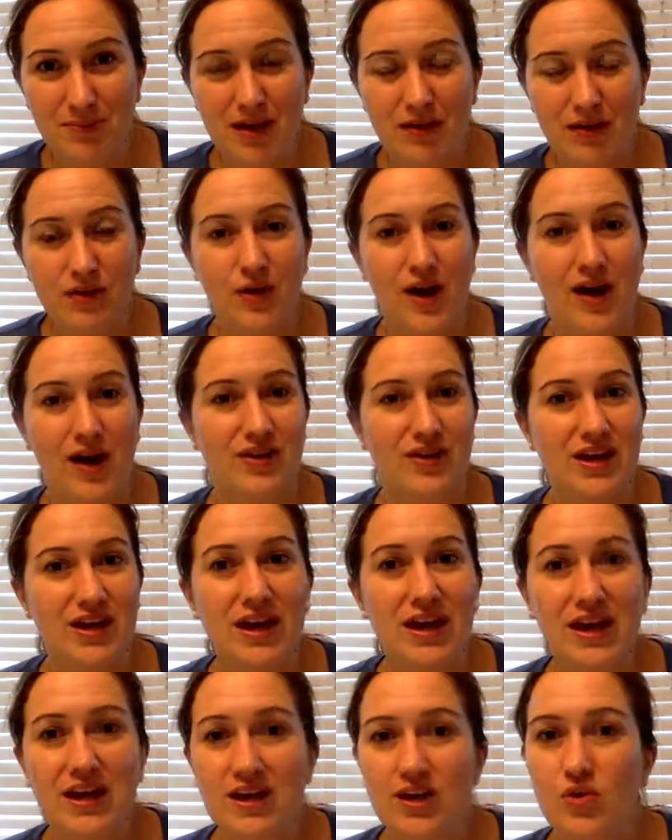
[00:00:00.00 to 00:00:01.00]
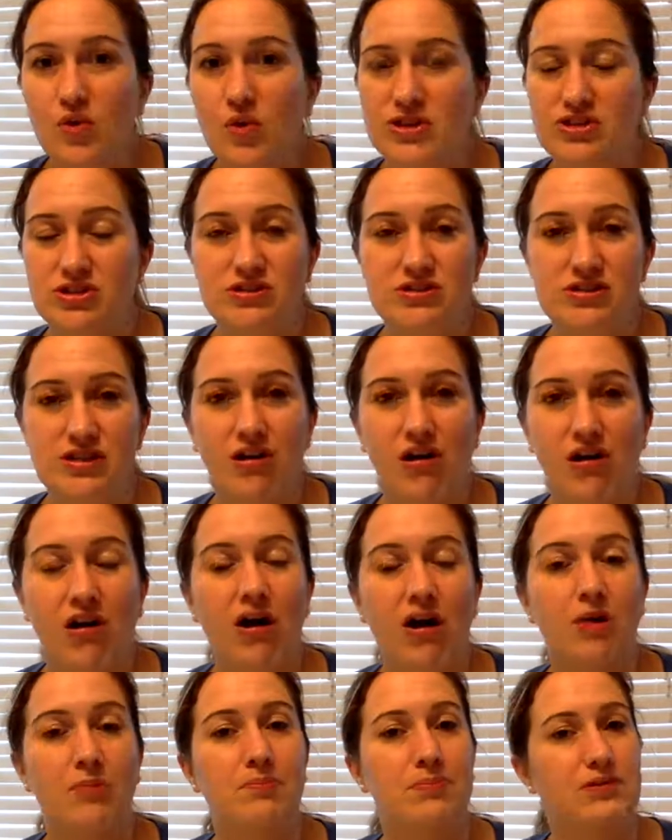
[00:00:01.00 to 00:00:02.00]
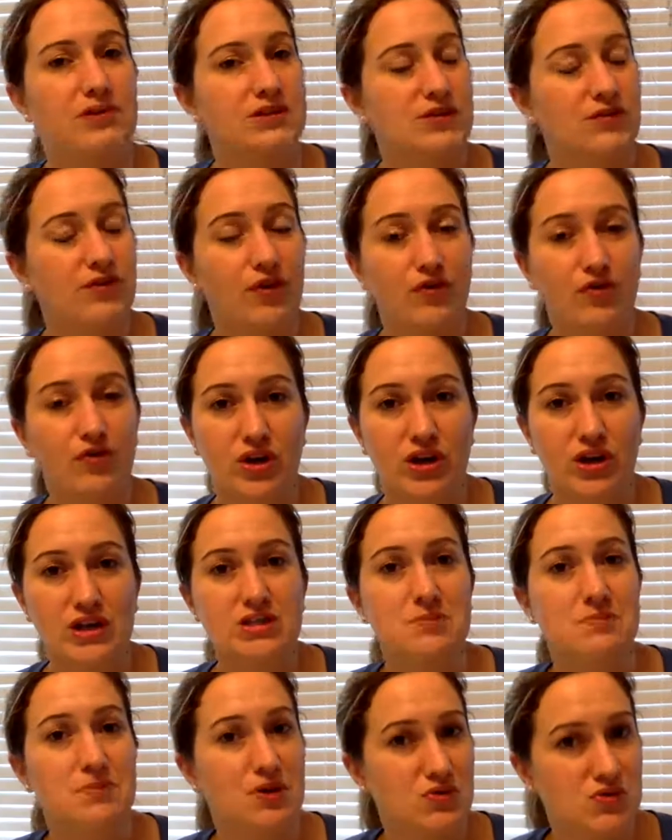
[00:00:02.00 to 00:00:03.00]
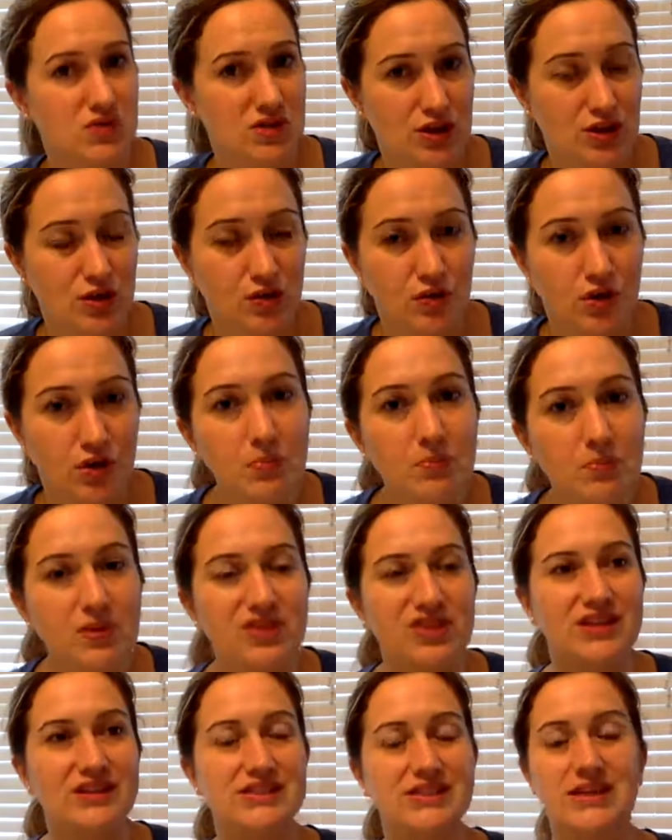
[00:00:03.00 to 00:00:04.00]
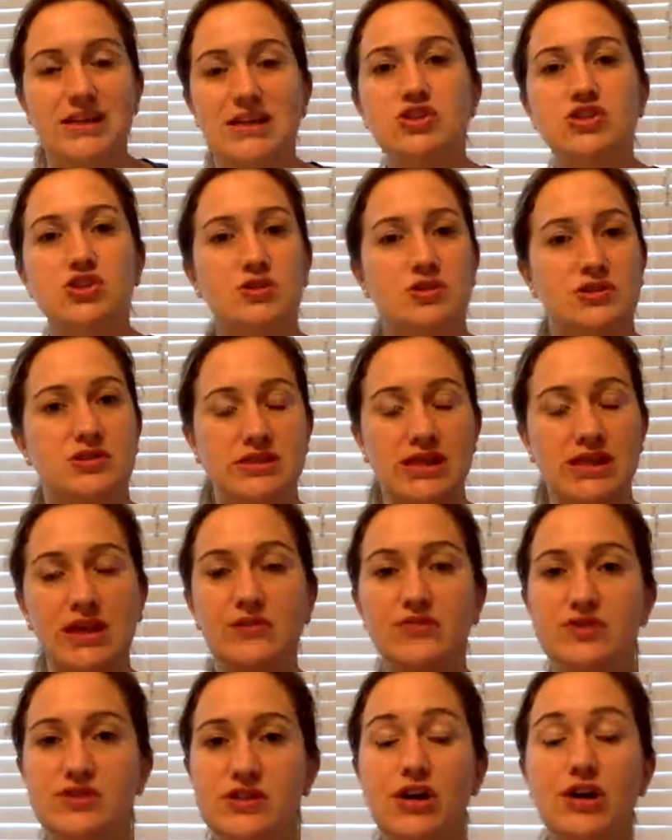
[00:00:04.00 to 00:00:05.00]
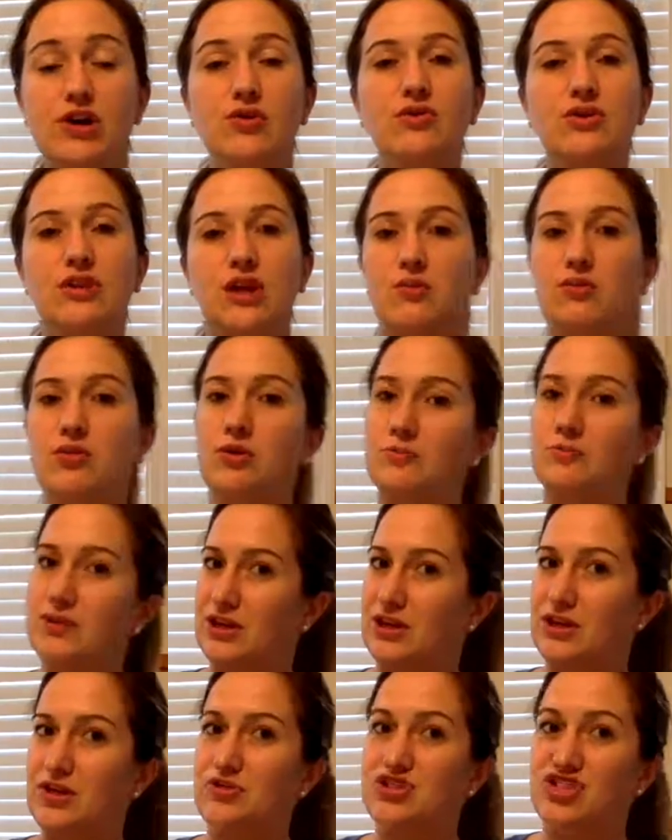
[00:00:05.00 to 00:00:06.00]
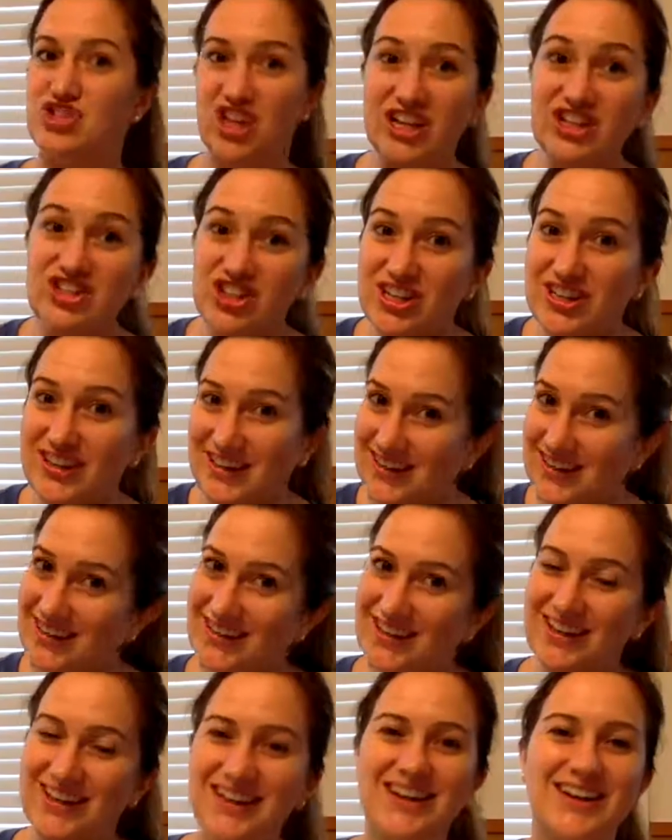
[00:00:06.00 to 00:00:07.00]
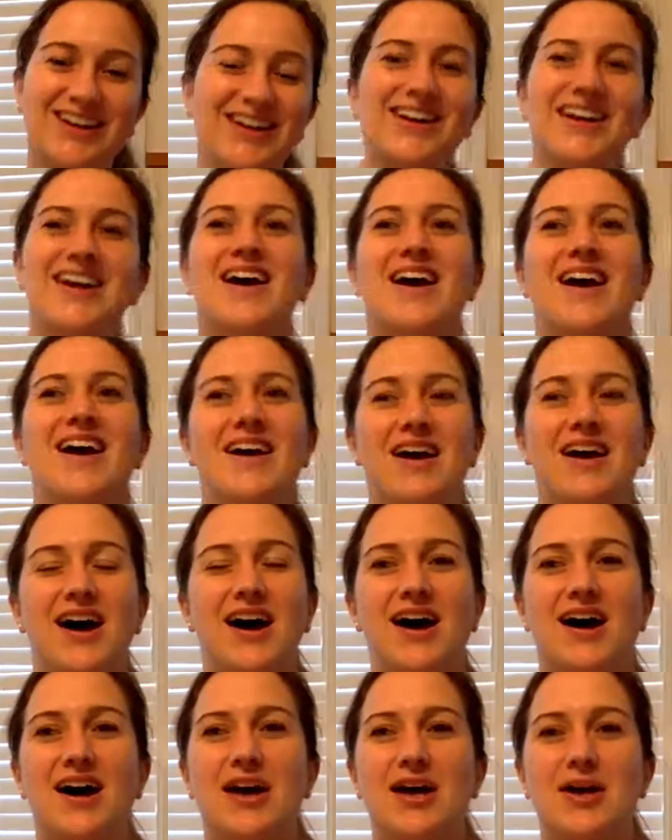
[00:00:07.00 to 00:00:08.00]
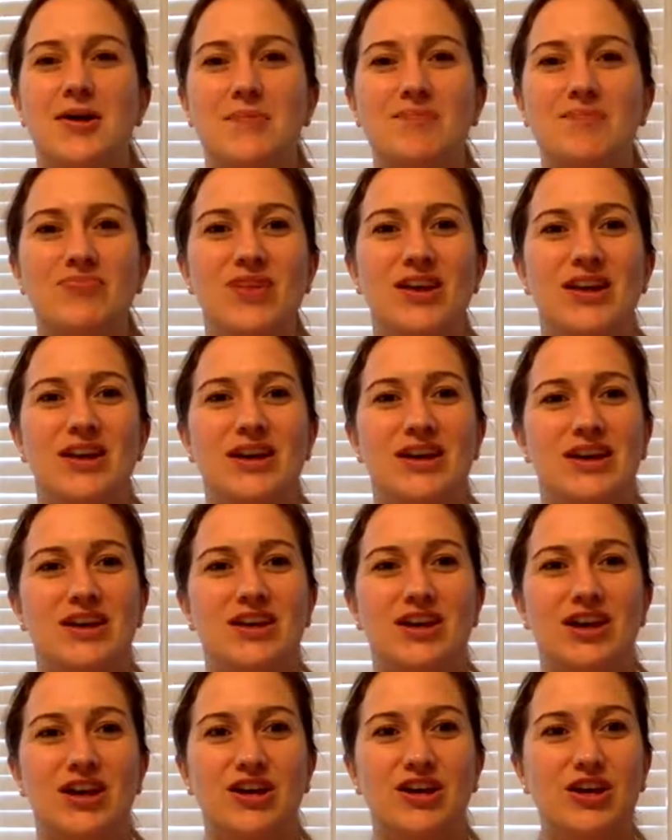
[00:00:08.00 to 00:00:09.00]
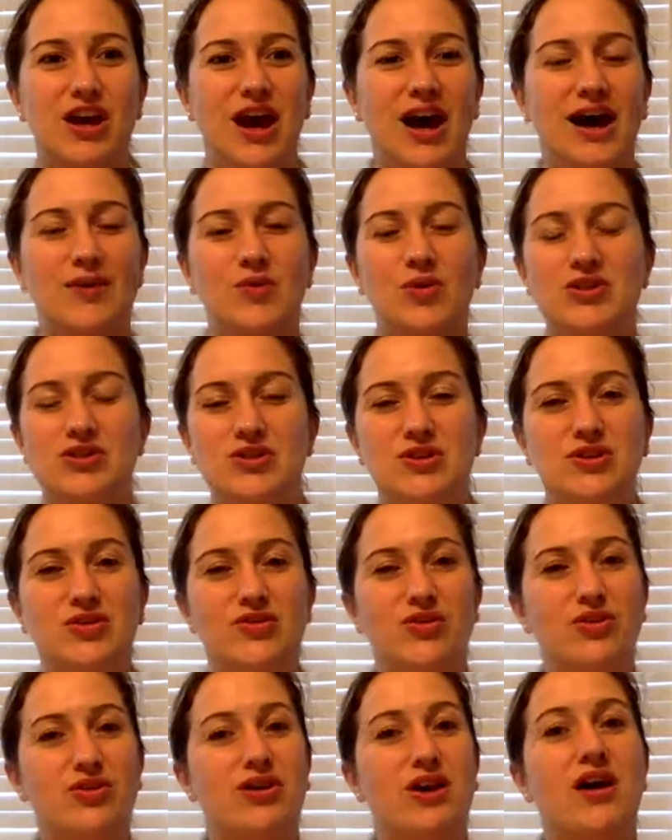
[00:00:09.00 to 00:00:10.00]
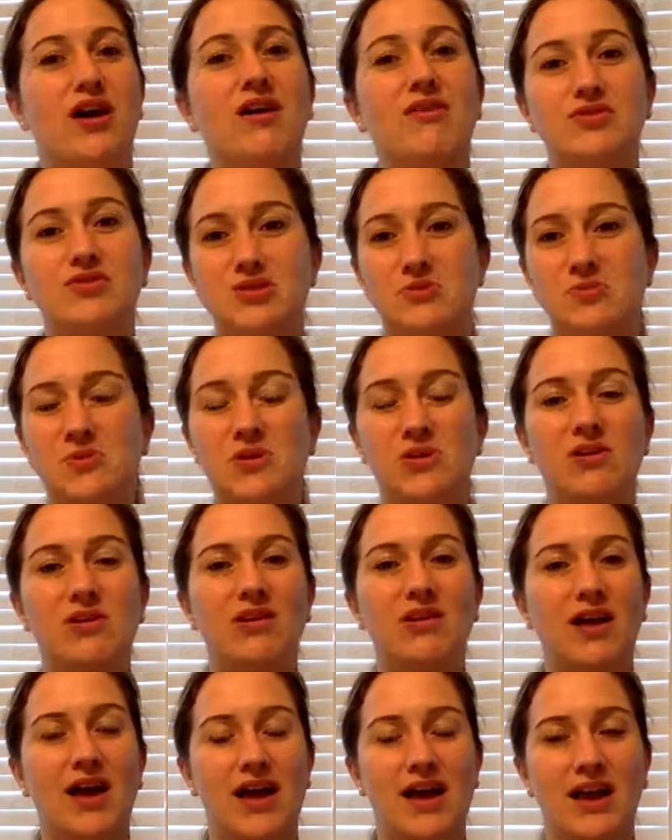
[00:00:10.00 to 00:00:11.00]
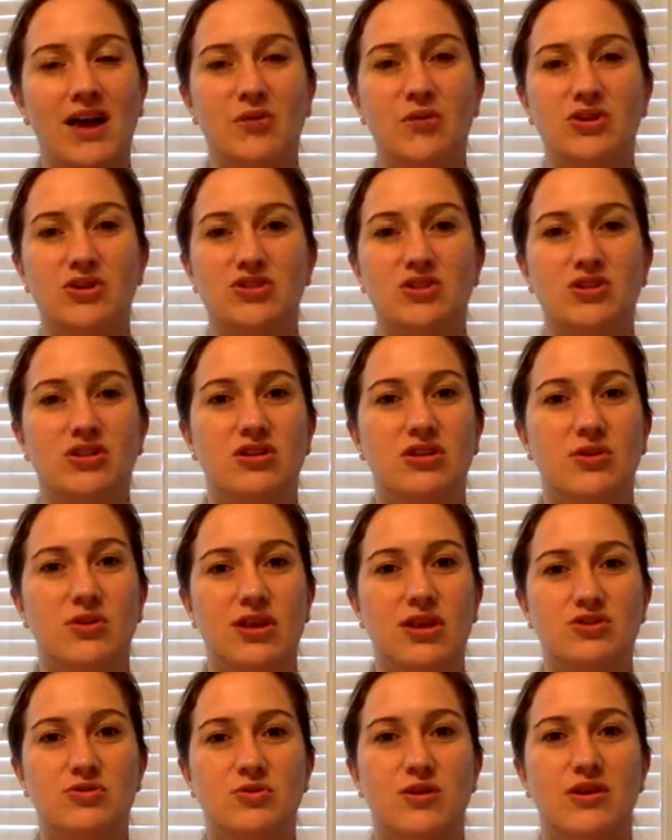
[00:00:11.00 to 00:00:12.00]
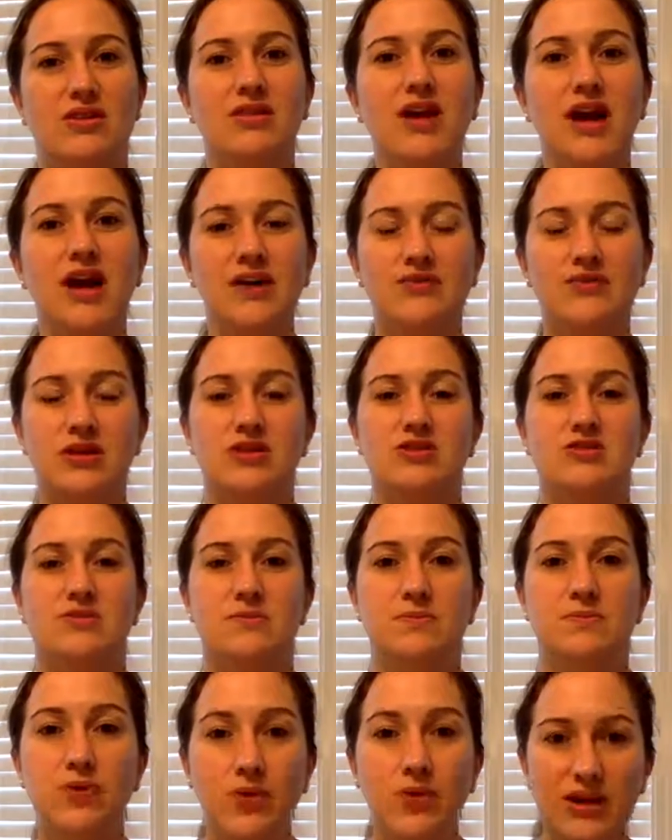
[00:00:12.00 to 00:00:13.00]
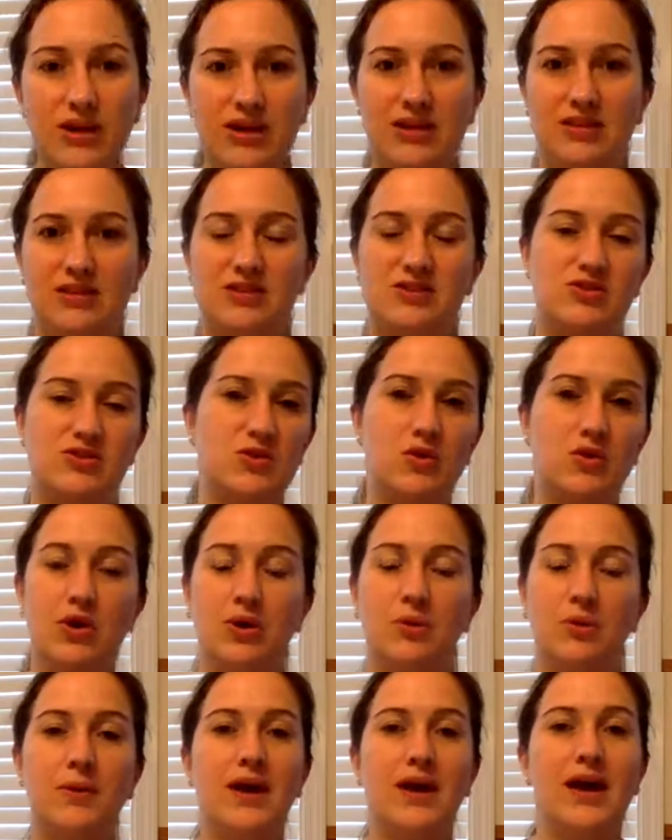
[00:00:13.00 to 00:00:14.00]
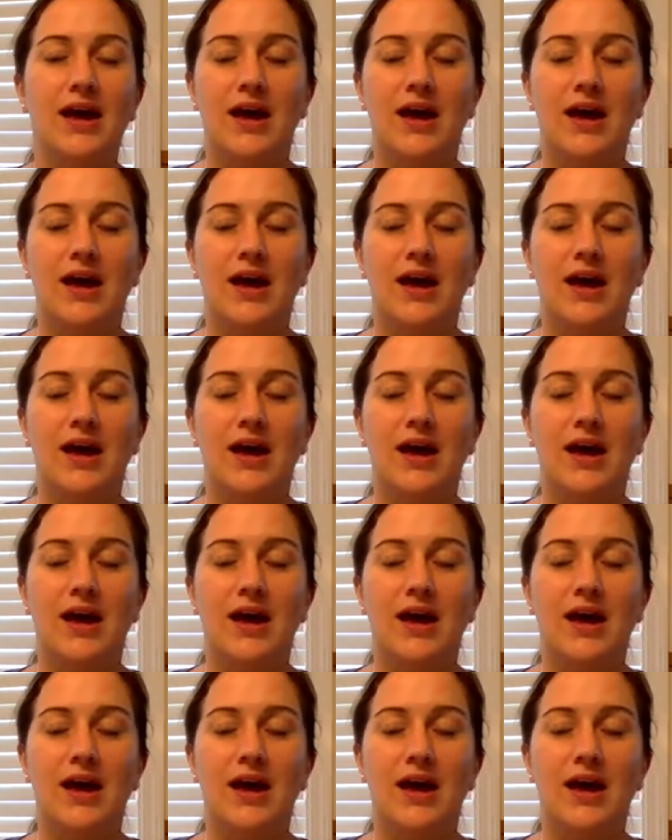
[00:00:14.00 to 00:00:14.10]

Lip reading: If you have any questions at all, please feel free to post in the group. This is your safe zone. There will be no judging in here. I want you to feel comfortable, and I want you to know that you are loved and supported in this group.